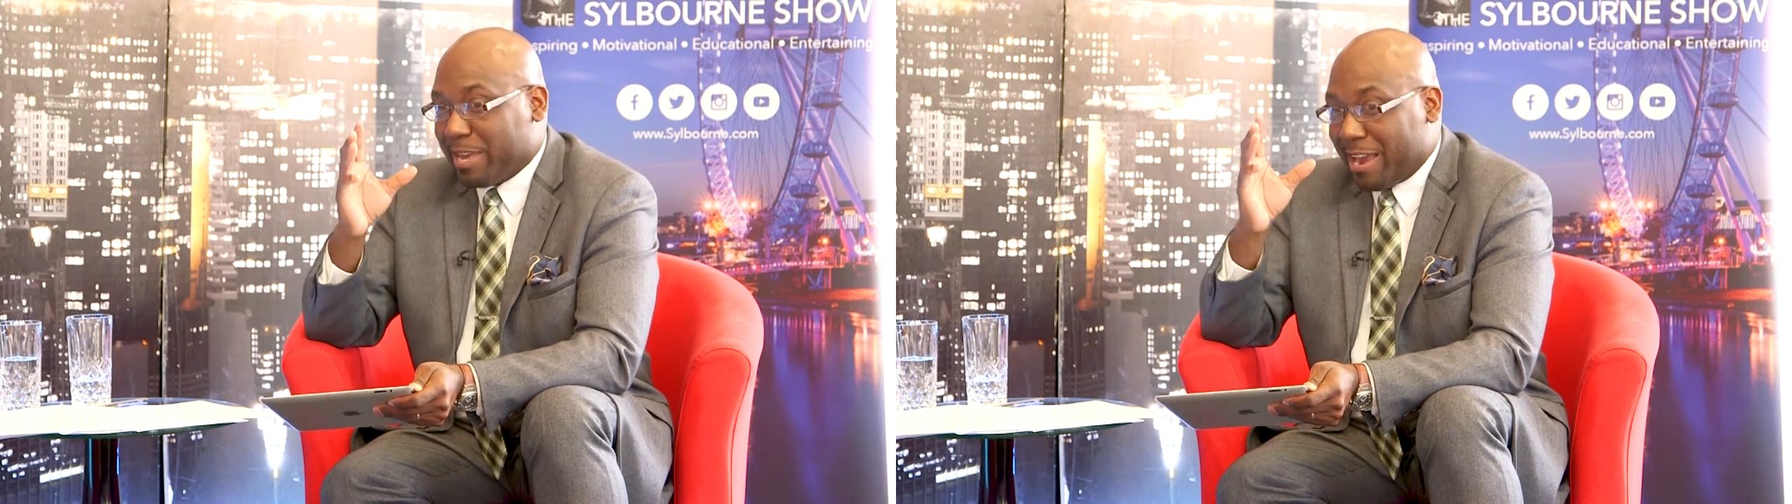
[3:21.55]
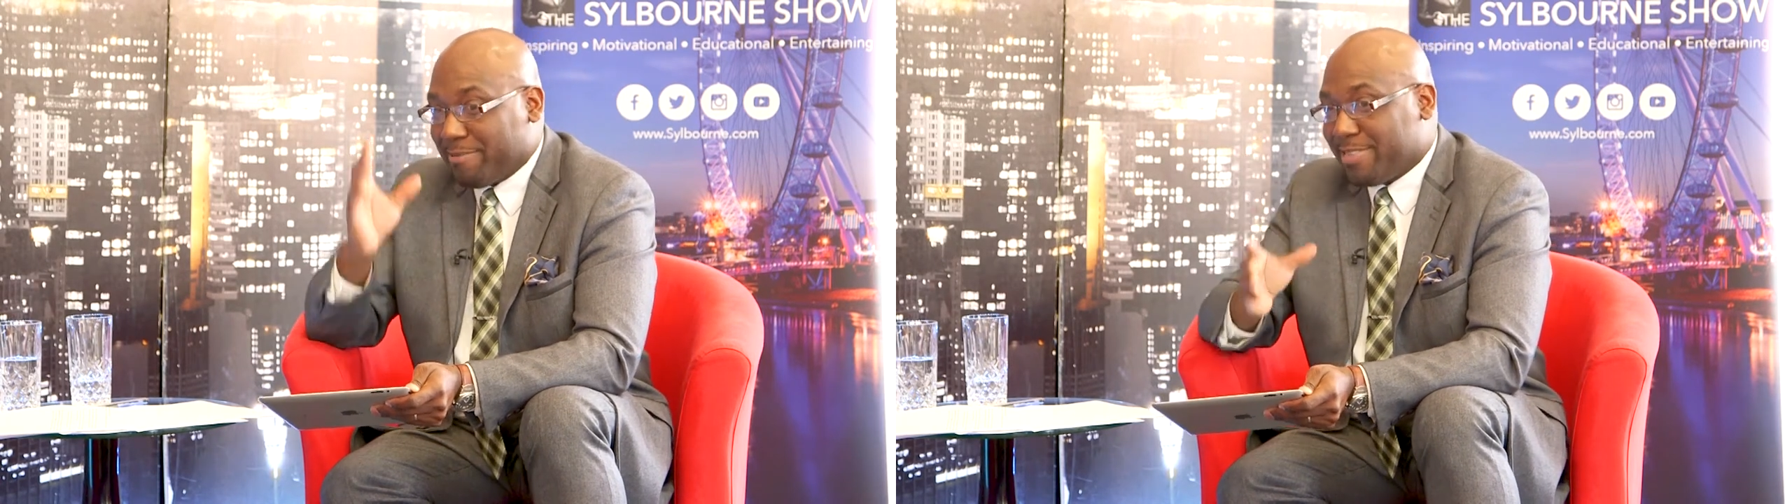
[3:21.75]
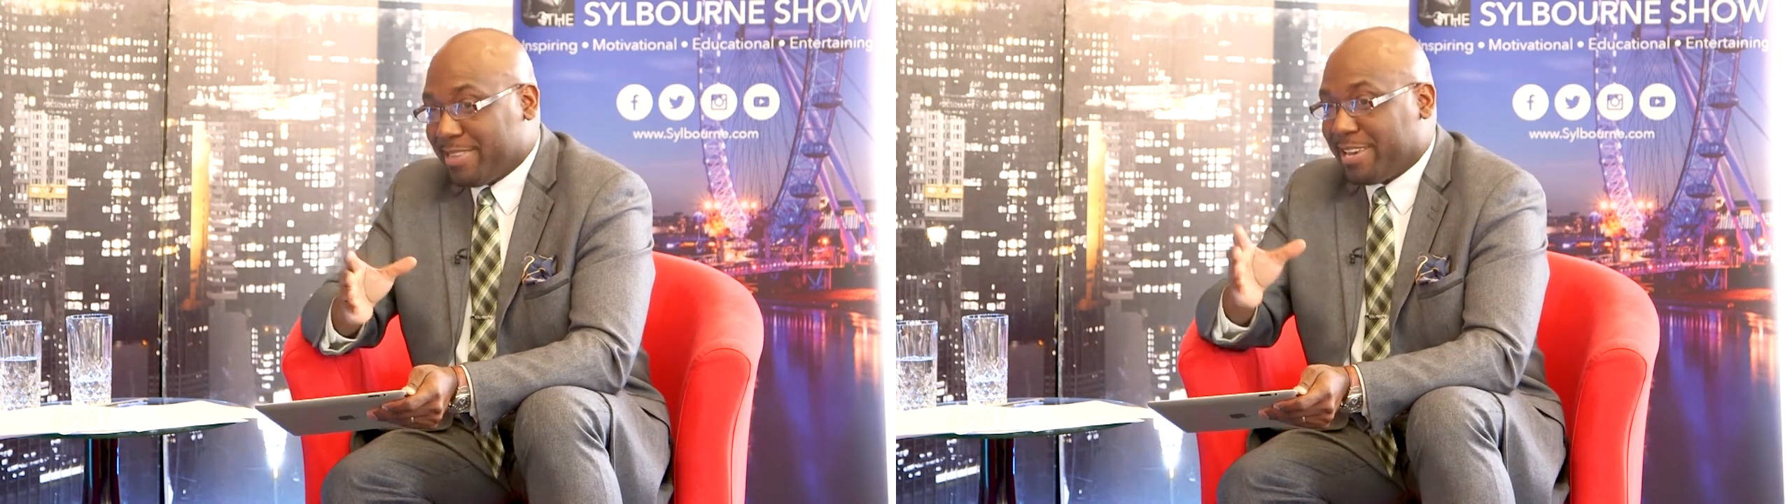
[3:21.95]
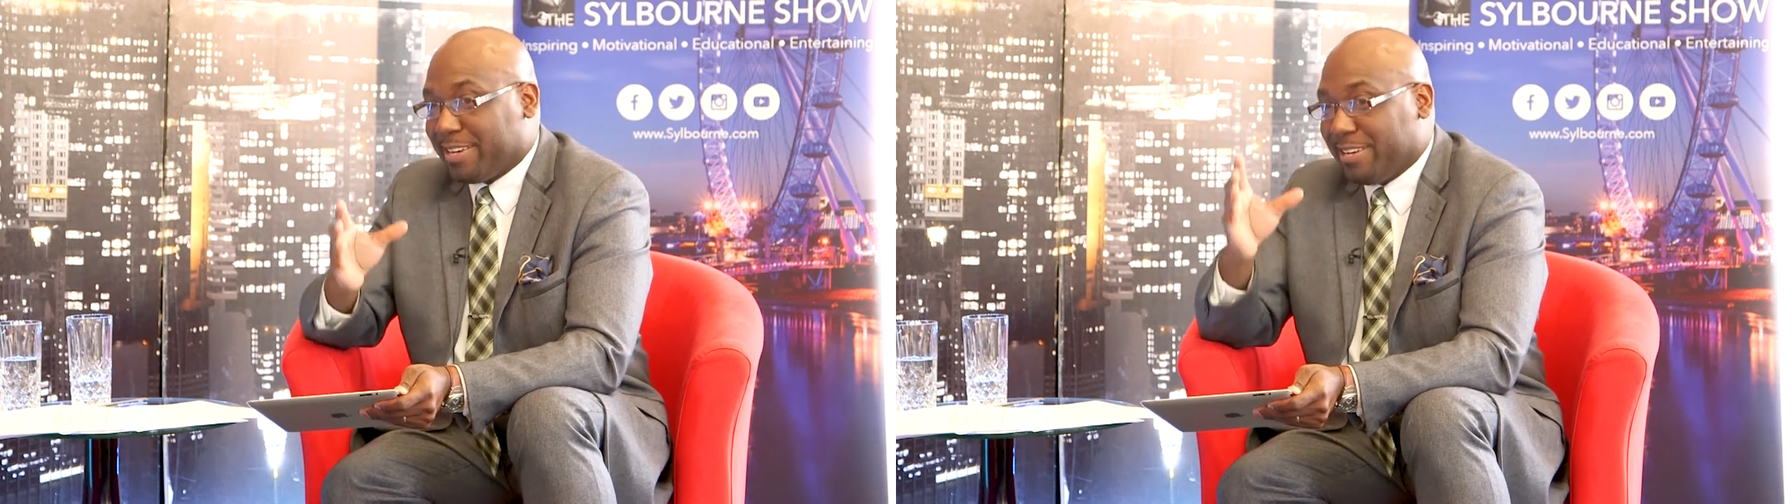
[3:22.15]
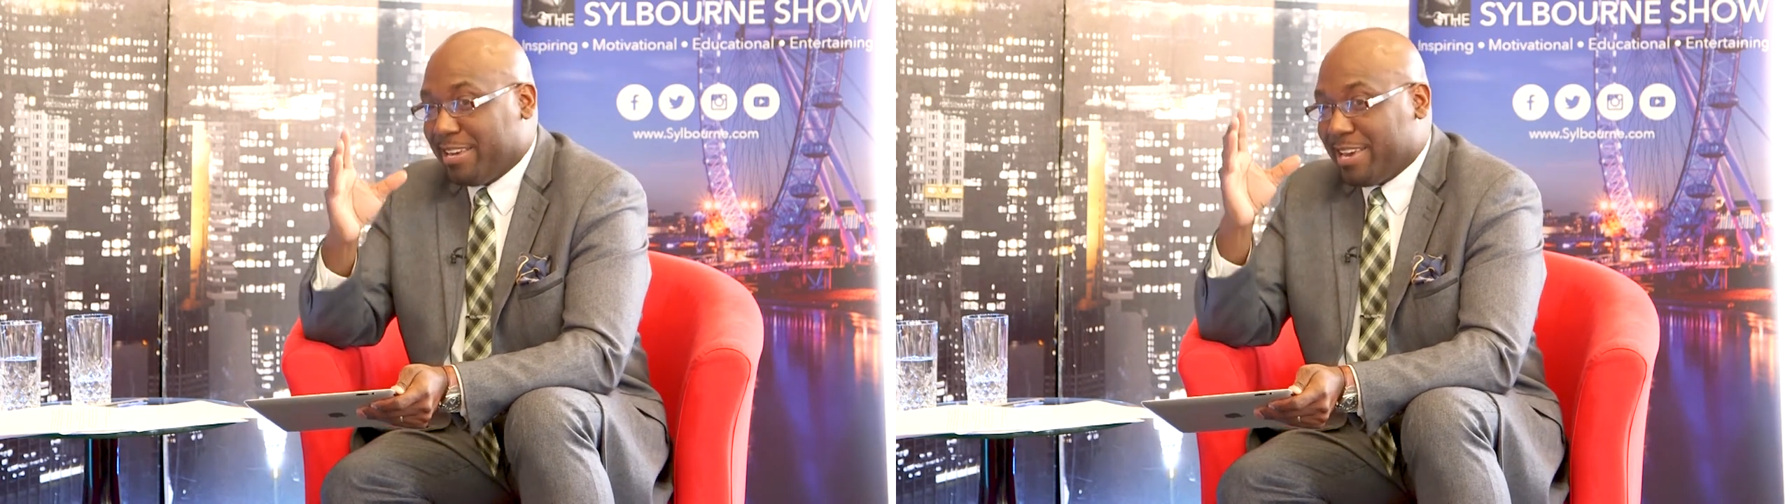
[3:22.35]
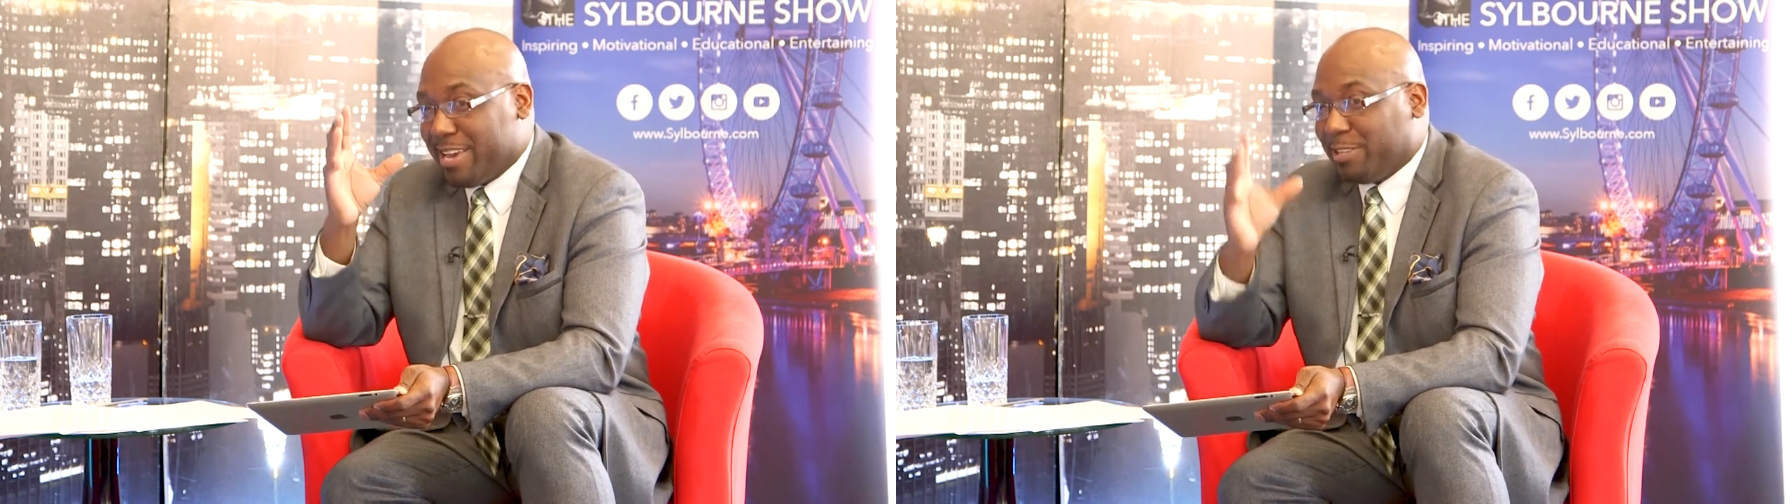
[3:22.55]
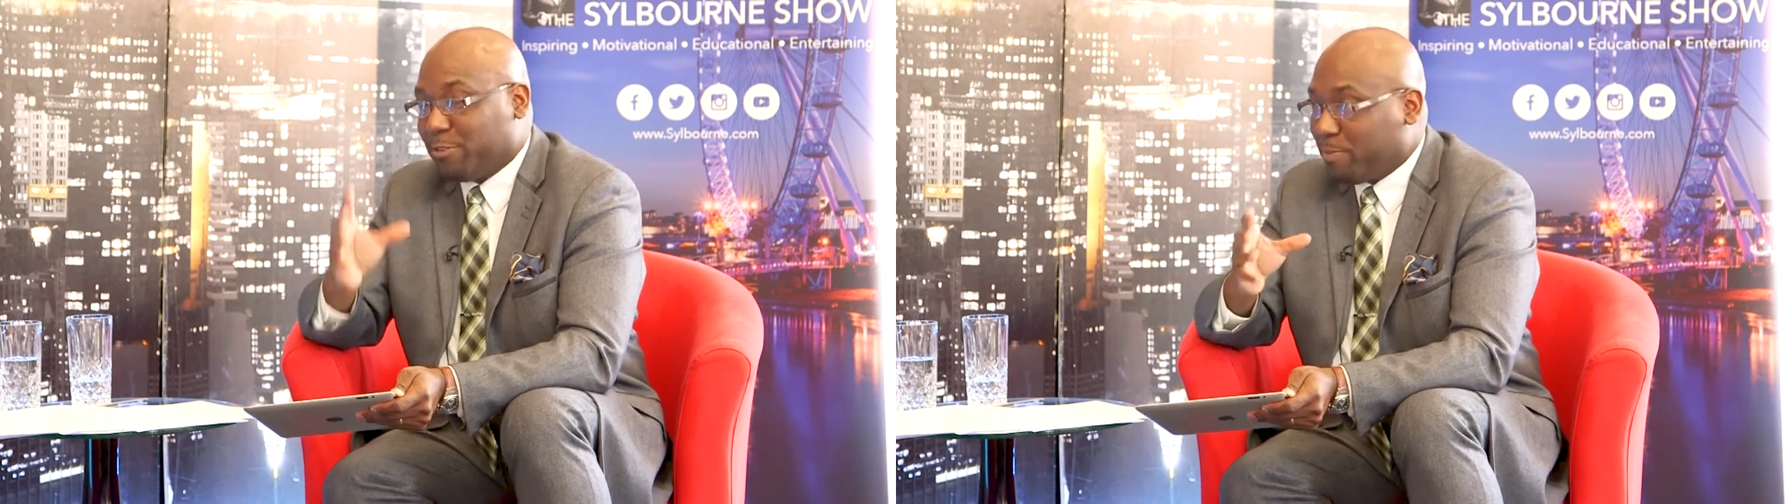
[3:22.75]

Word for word: everything is